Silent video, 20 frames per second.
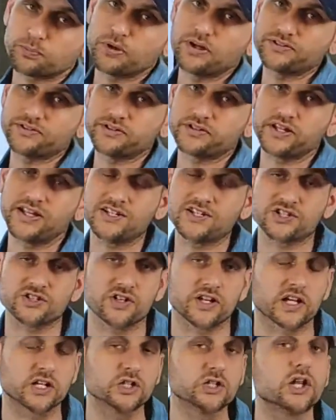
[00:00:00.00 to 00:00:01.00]
presentation
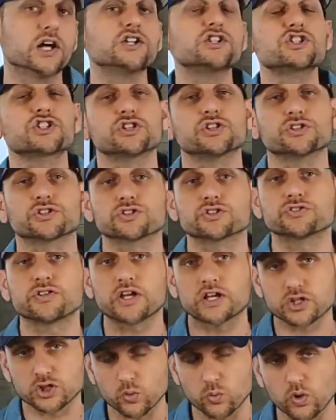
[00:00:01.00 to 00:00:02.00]
like a lunch and learn
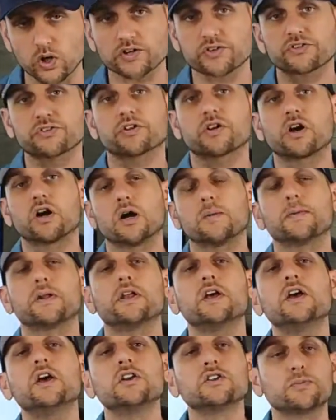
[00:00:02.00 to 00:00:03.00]
that you want us to come
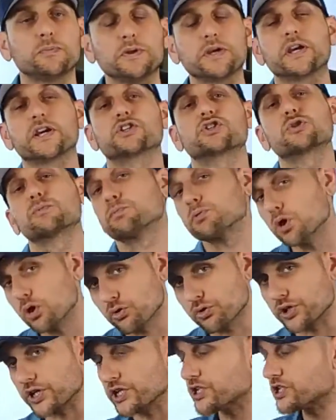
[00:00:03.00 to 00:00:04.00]
and speak at your
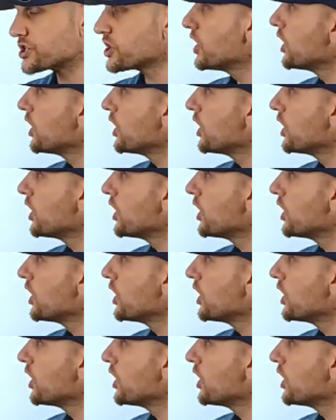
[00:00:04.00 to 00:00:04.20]
brokerage,